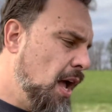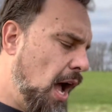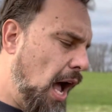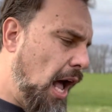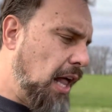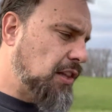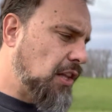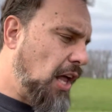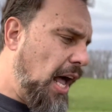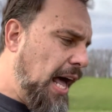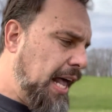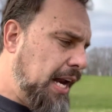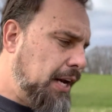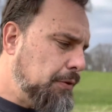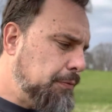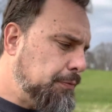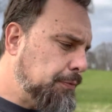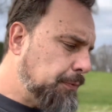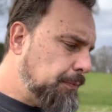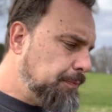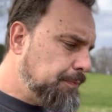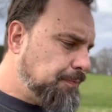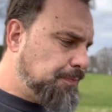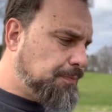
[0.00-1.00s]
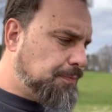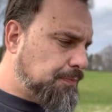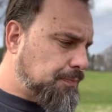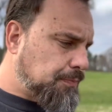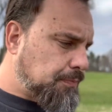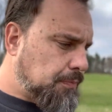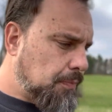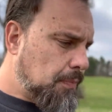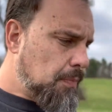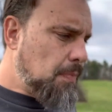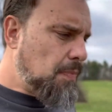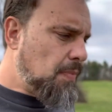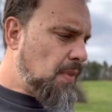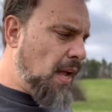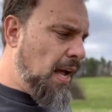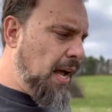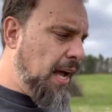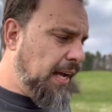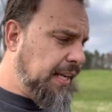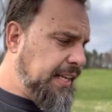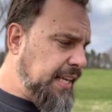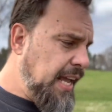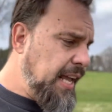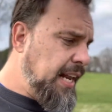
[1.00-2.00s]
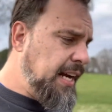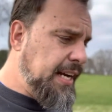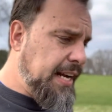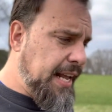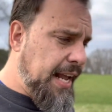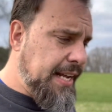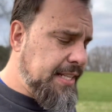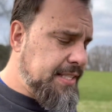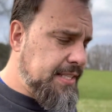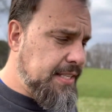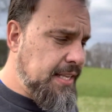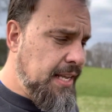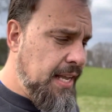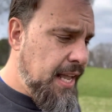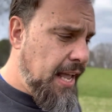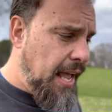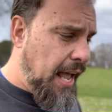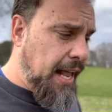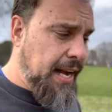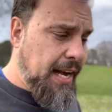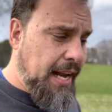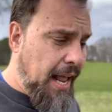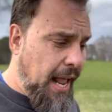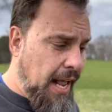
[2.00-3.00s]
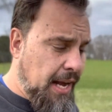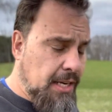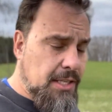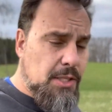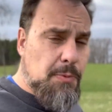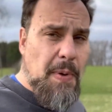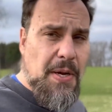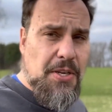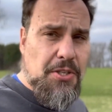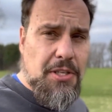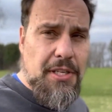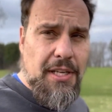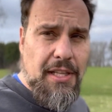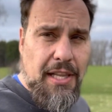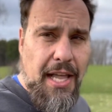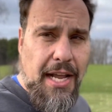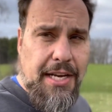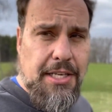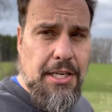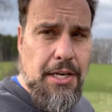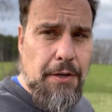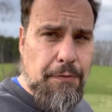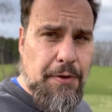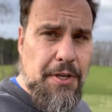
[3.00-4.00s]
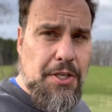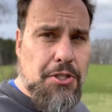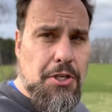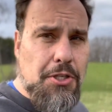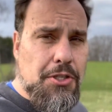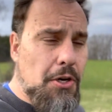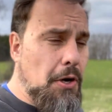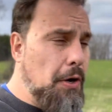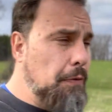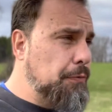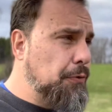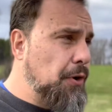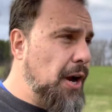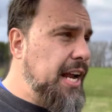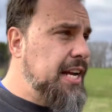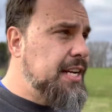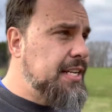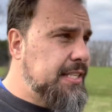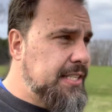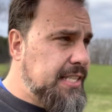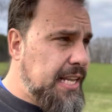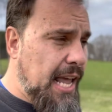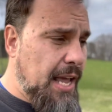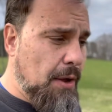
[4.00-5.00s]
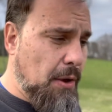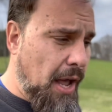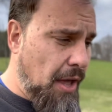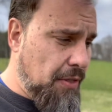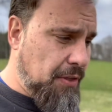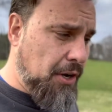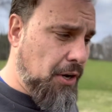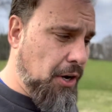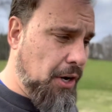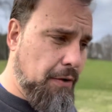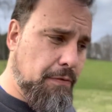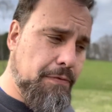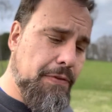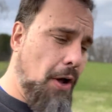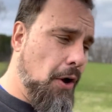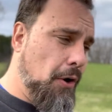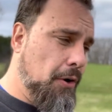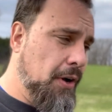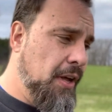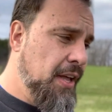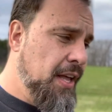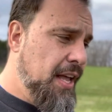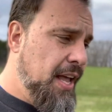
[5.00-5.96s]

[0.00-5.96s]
A lot of candidates and especially elected officials are afraid to say how they're going to vote.